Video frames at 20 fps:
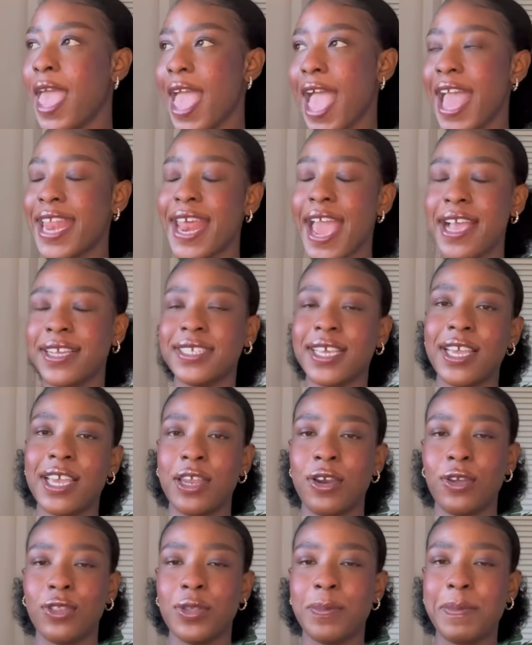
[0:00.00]
And as I
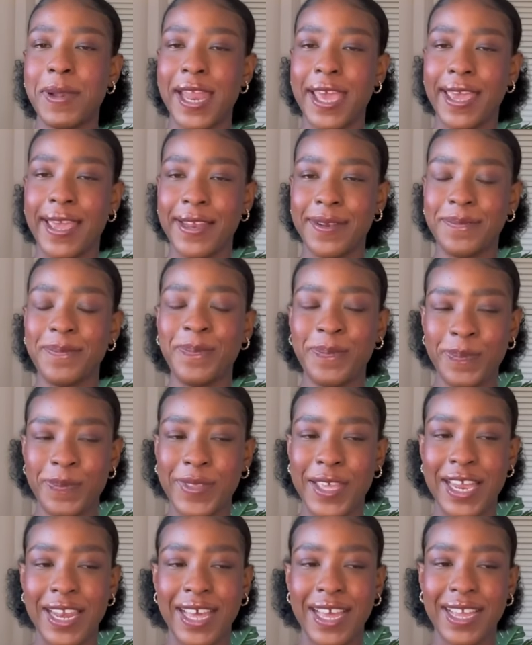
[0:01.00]
get on the plane,
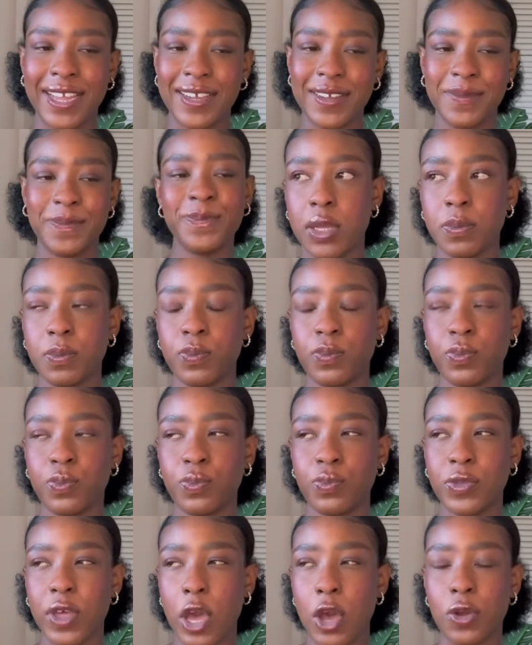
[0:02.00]
they're like,
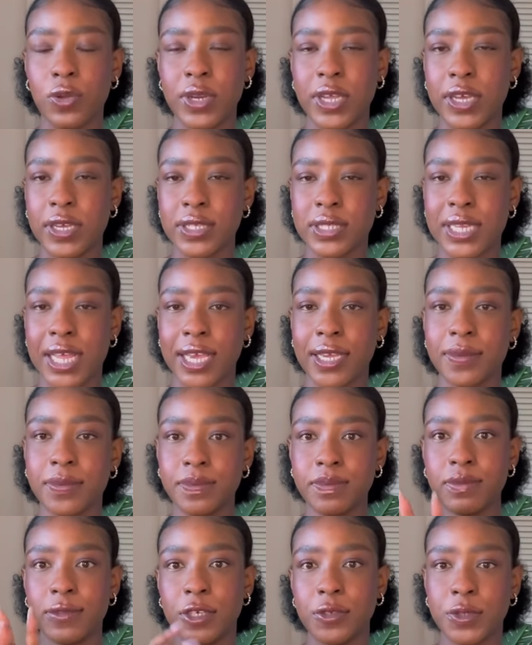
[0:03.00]
the owner is like,
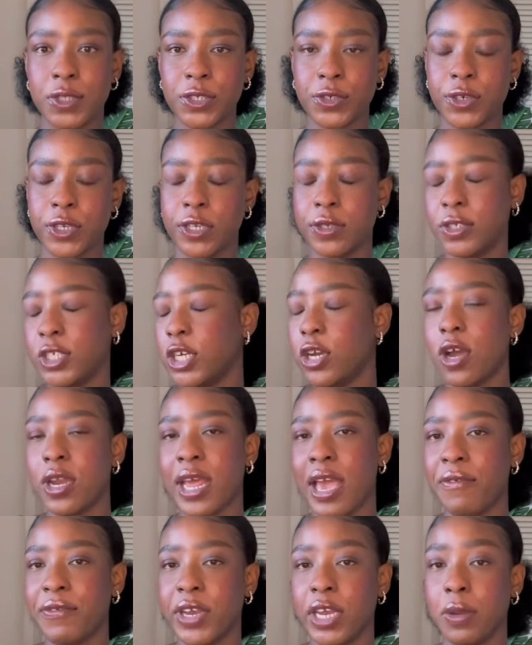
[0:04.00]
no, screw you. She can't
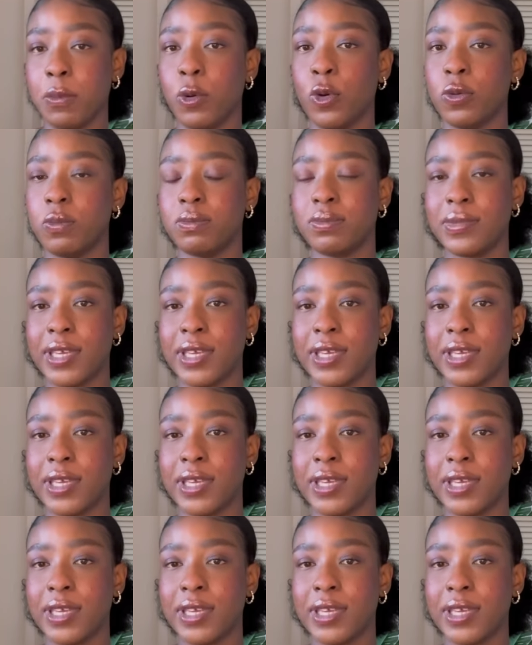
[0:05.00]
have it anymore.